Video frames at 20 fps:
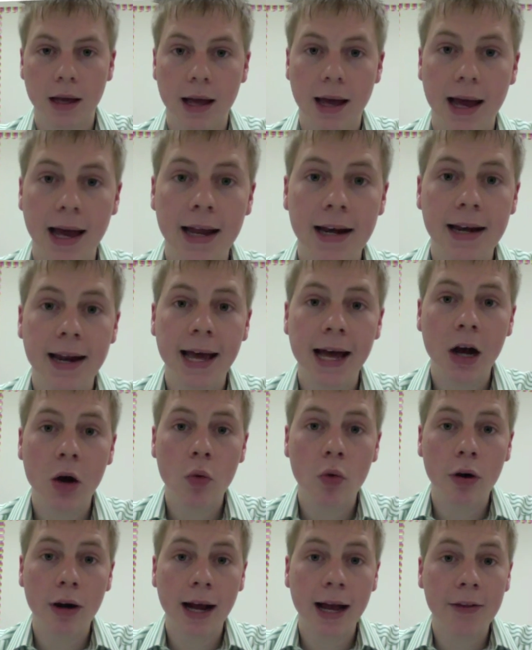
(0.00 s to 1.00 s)
And now
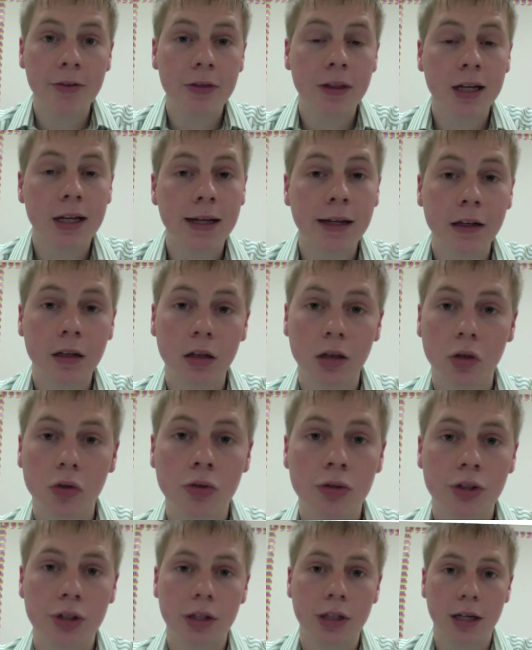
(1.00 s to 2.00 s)
we're at the
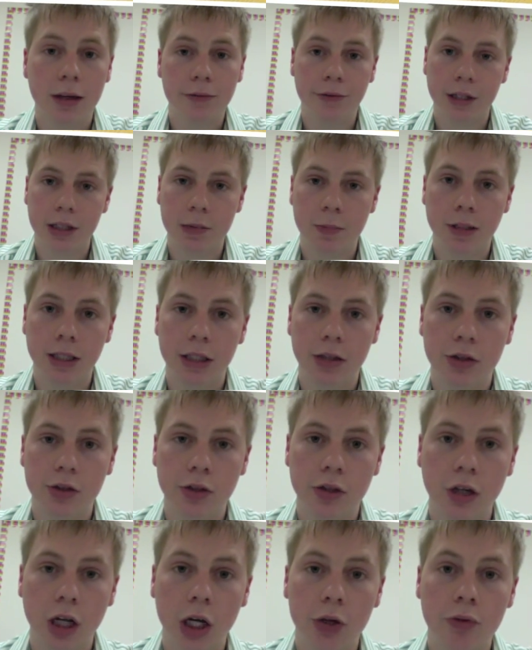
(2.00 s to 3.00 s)
conclusion of the
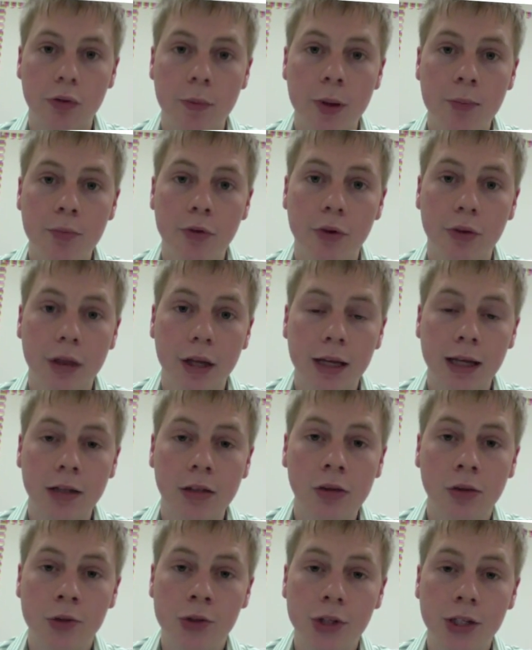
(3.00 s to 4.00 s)
speech. Remember, the
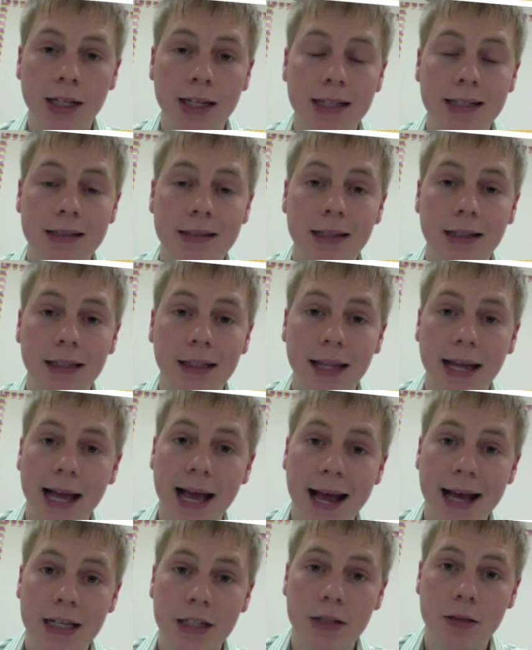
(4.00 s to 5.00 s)
conclusion is the
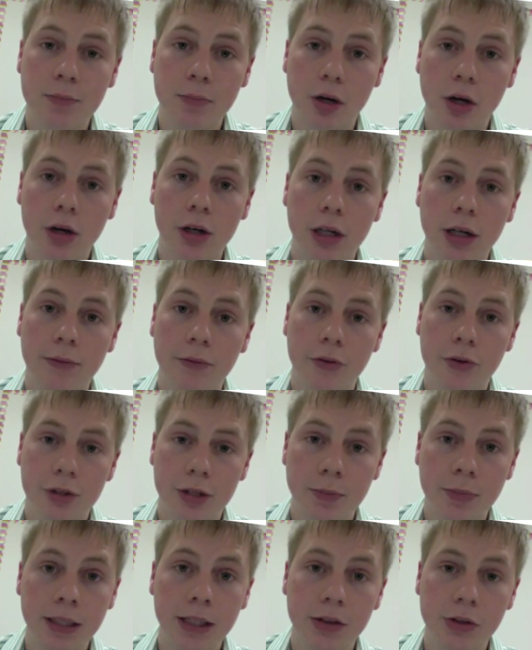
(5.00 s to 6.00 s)
last part of your
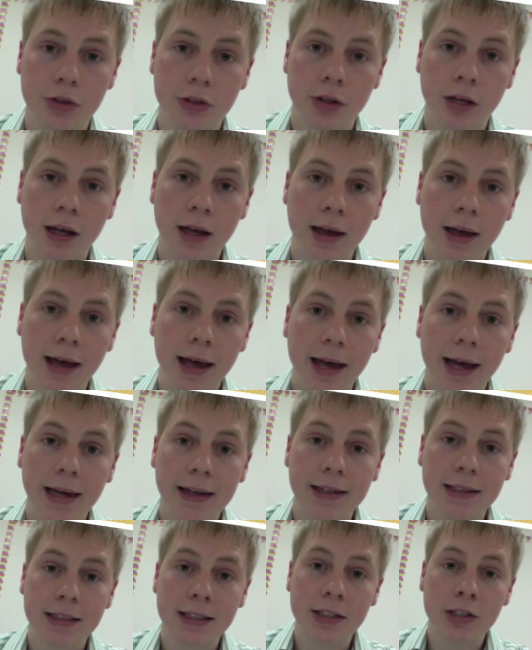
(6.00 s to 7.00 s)
speech.
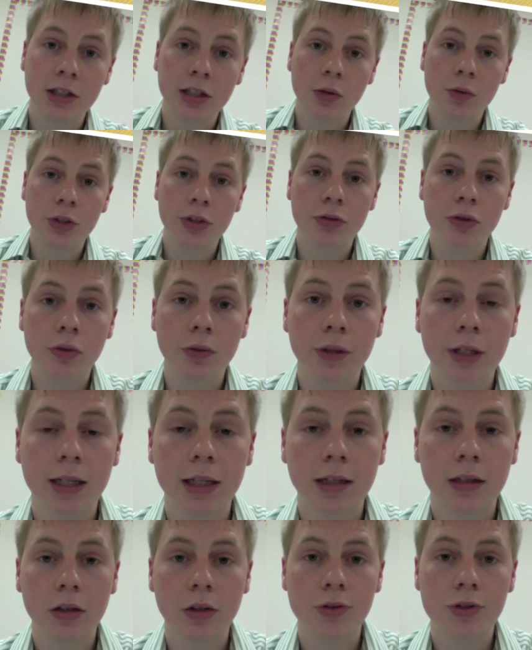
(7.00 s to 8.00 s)
And essentially what you do in the
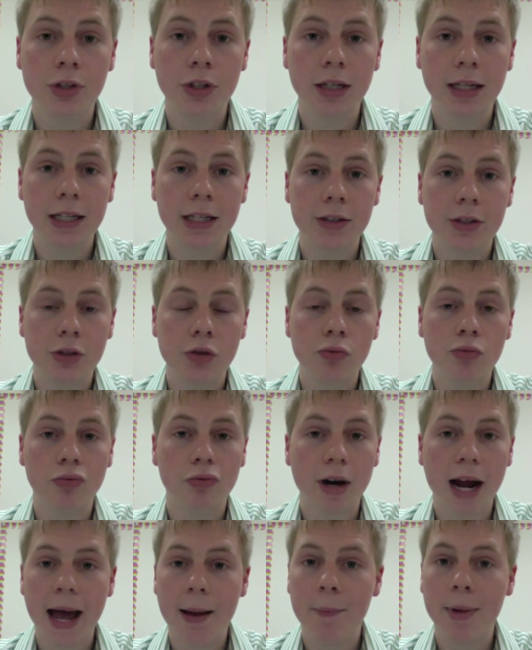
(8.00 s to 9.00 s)
conclusion is you
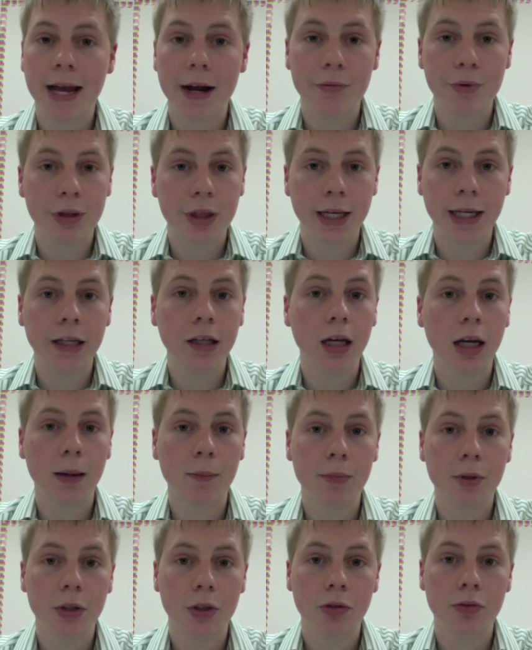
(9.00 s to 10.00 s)
wrap everything
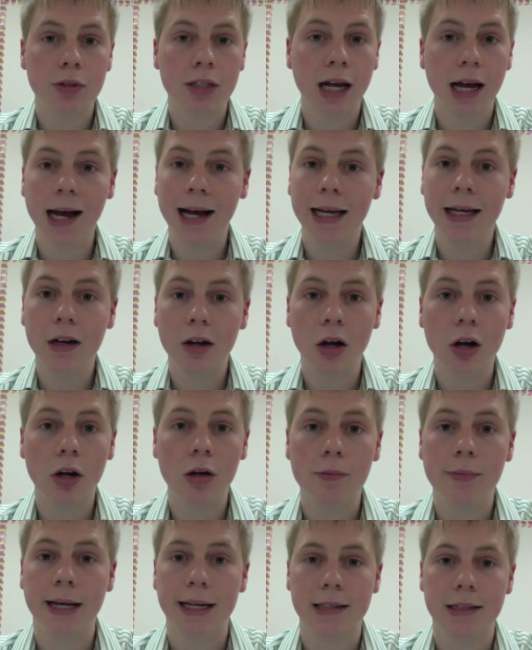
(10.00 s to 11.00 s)
up. You tie it
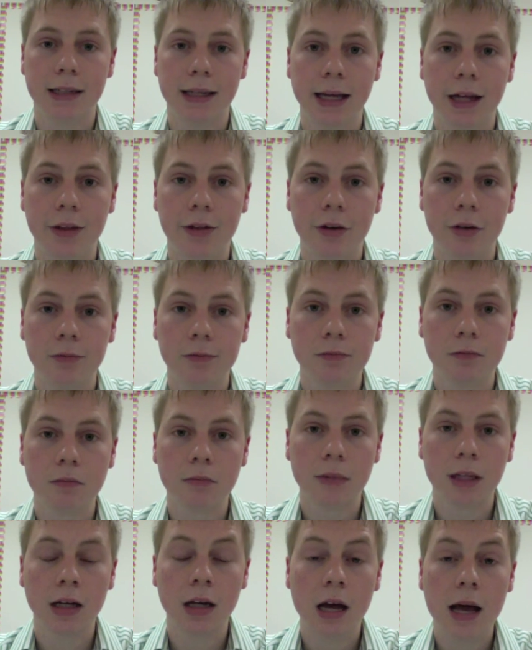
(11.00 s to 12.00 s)
all back together.
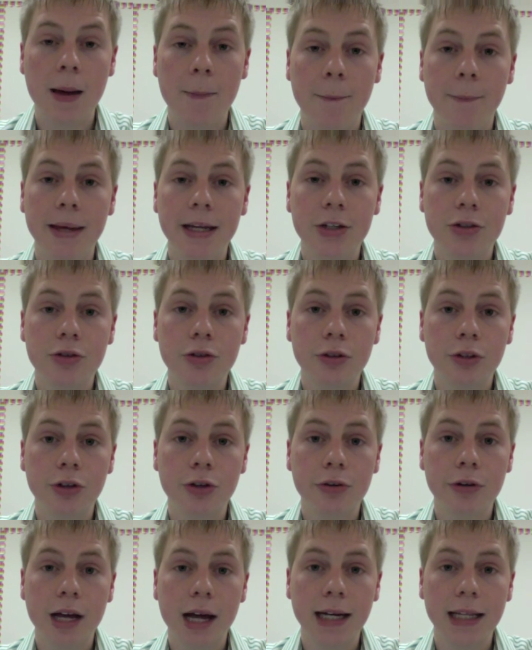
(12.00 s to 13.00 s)
Make sure
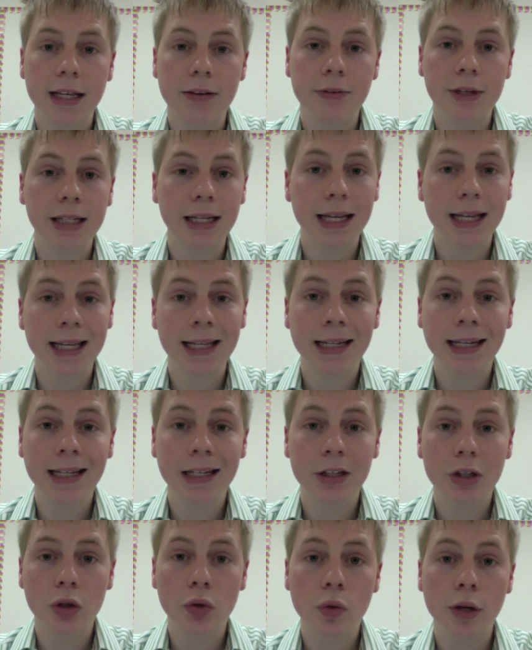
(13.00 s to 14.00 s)
you're not giving any
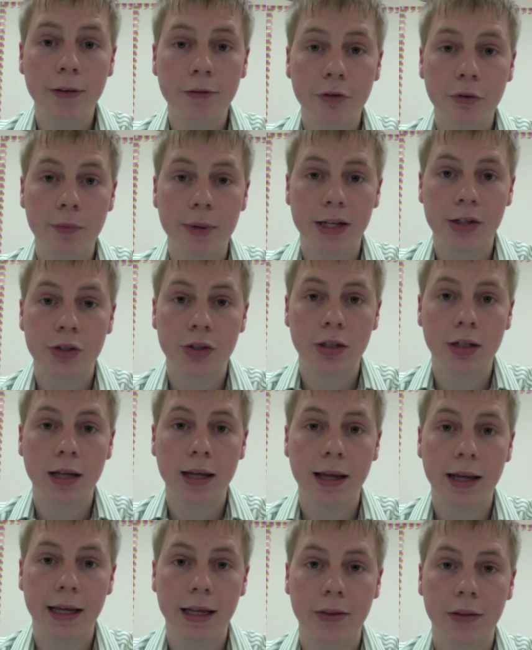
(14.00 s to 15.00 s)
new information
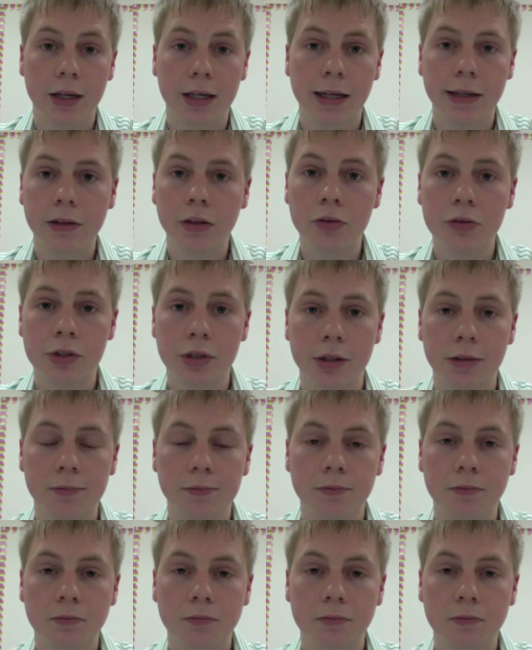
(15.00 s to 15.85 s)
in the conclusion.